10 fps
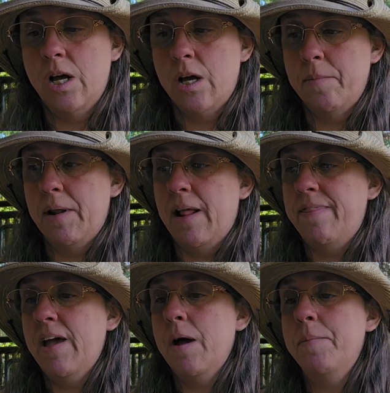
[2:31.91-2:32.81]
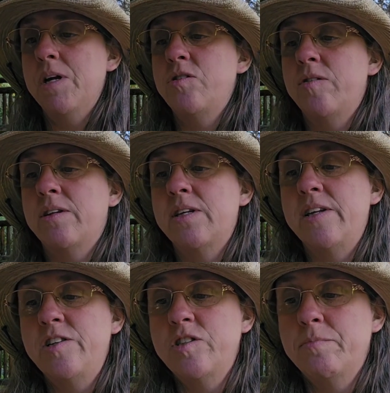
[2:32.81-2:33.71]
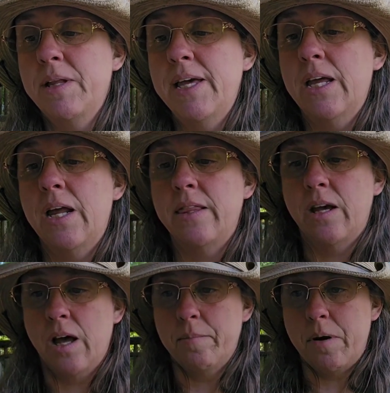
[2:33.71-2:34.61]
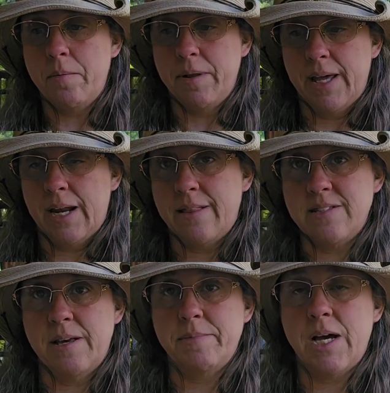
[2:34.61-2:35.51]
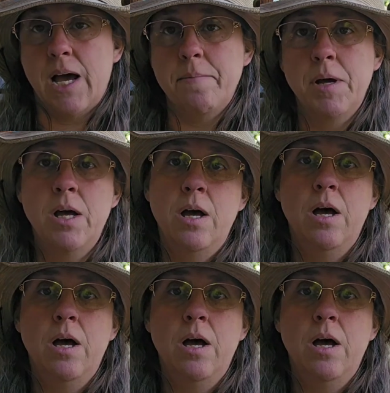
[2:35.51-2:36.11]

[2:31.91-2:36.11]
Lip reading: And I think I'm going to do the Tunisian blanket and the Gumball blanket at the same time.